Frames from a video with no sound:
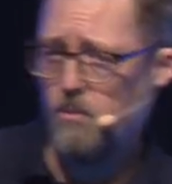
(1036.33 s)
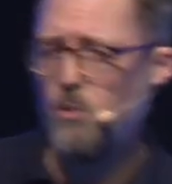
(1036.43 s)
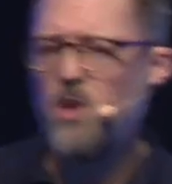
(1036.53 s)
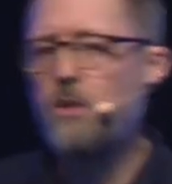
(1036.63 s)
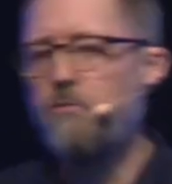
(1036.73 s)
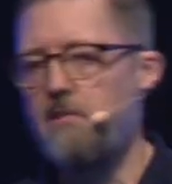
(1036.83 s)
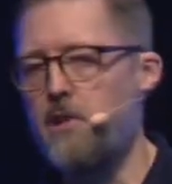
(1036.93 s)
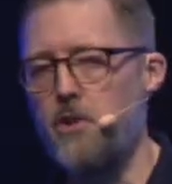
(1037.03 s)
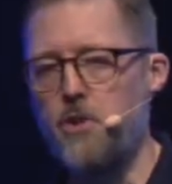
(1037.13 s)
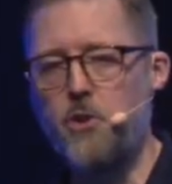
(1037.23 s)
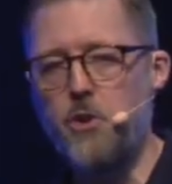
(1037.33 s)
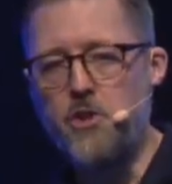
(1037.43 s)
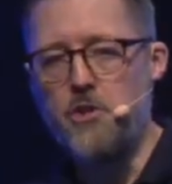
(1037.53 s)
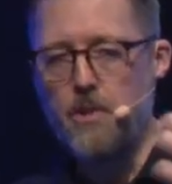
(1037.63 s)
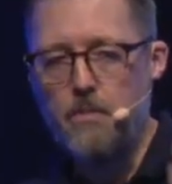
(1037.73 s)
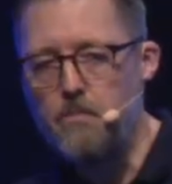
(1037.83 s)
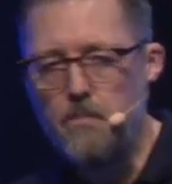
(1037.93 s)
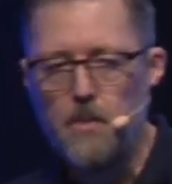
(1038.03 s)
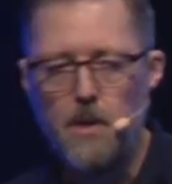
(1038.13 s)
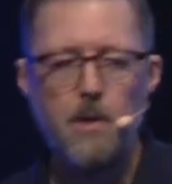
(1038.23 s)
We're not very good at judging them,
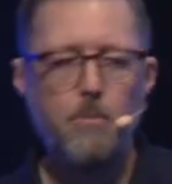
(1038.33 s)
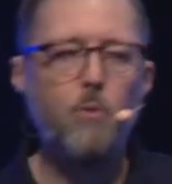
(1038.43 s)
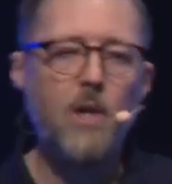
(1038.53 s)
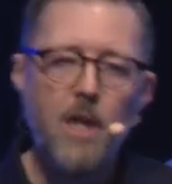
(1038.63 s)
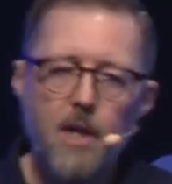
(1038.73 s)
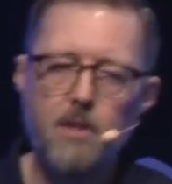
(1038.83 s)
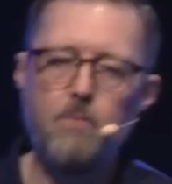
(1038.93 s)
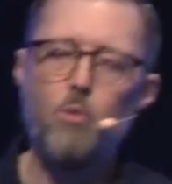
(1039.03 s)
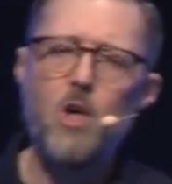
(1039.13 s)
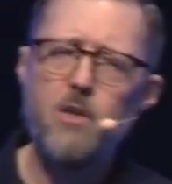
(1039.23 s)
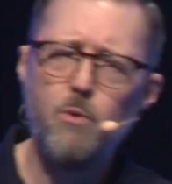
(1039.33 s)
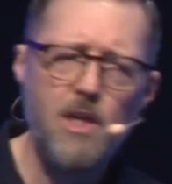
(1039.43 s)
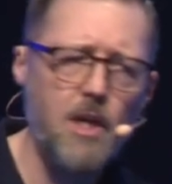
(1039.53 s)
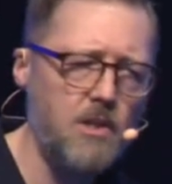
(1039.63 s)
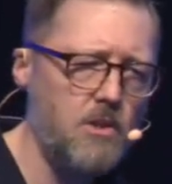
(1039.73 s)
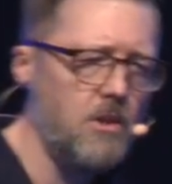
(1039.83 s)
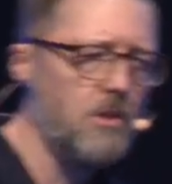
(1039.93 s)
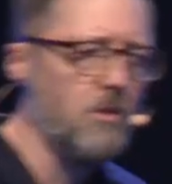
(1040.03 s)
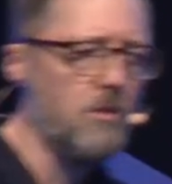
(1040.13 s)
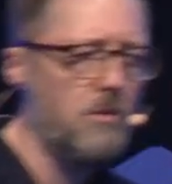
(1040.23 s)
but we like them. Why do we like
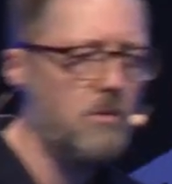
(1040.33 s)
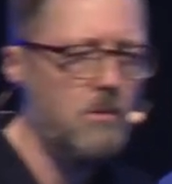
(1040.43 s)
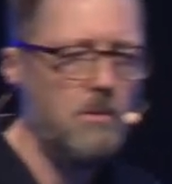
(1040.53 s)
circles?